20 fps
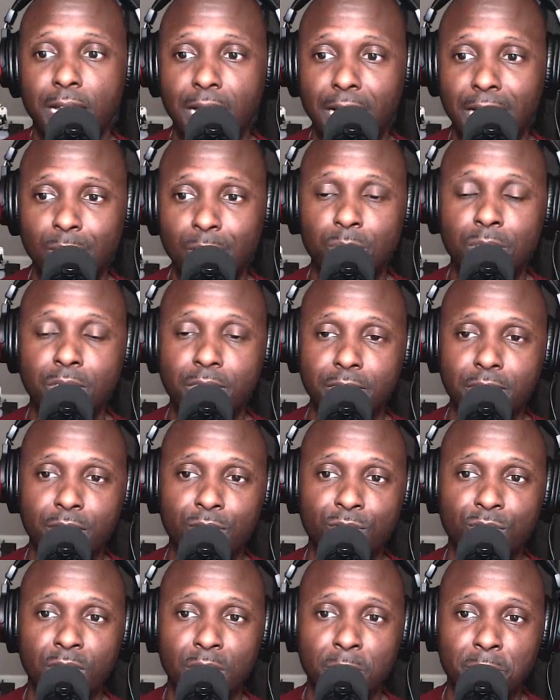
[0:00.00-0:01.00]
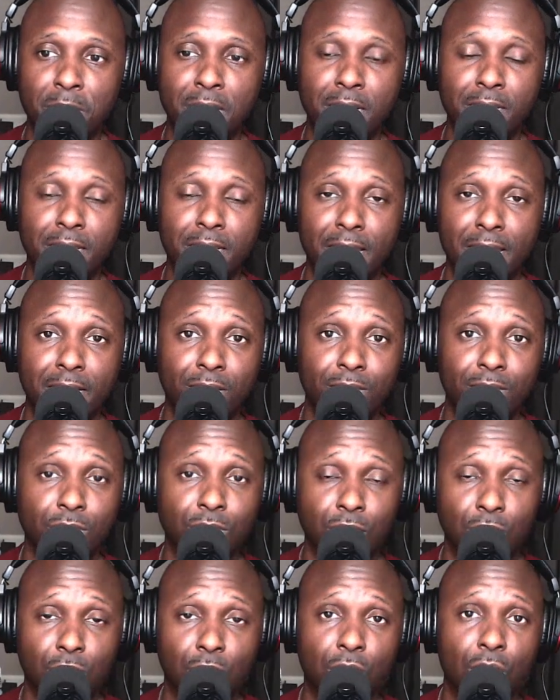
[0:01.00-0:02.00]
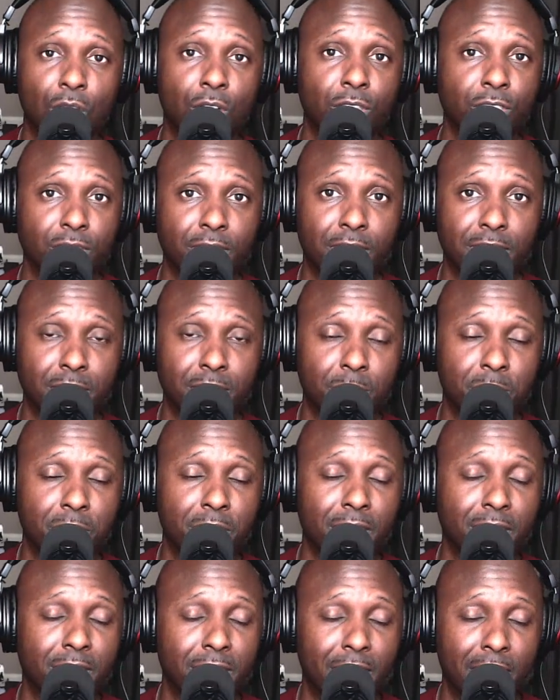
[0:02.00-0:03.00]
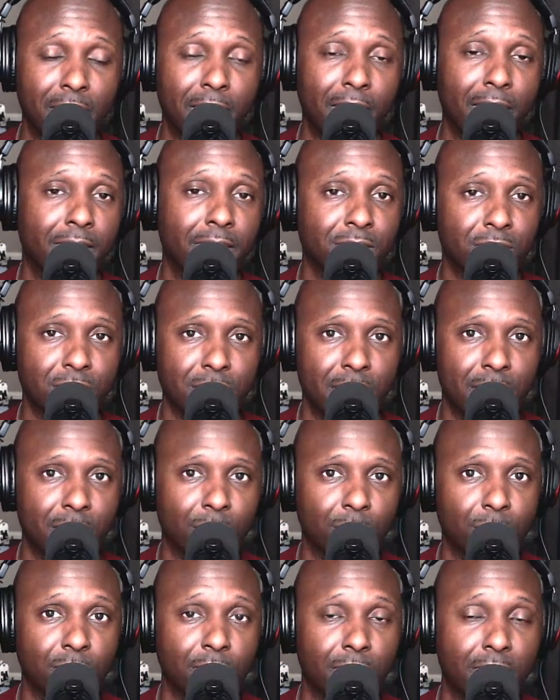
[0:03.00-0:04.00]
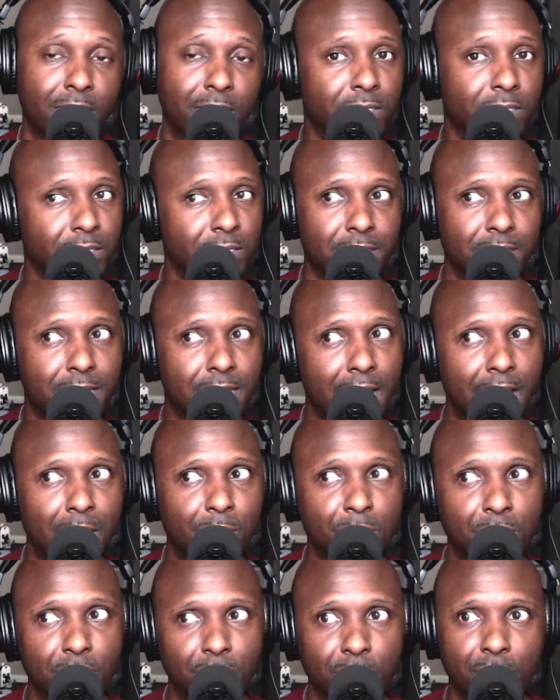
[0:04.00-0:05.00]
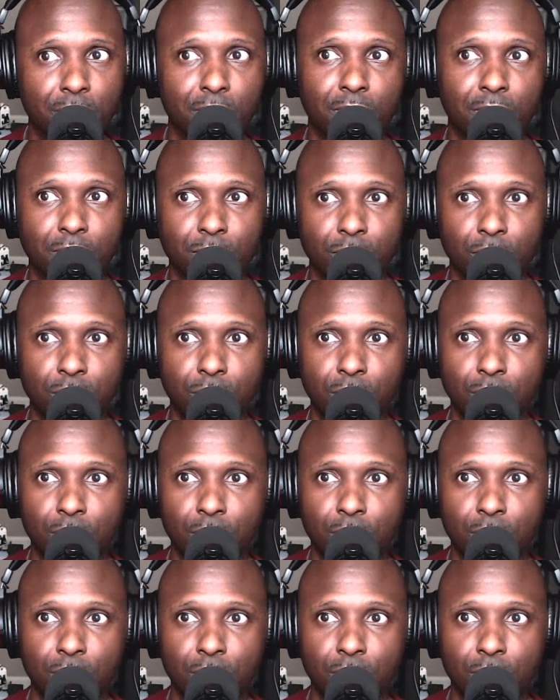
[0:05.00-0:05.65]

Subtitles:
I believe Kamala Harris lost that debate hands down, and it's not because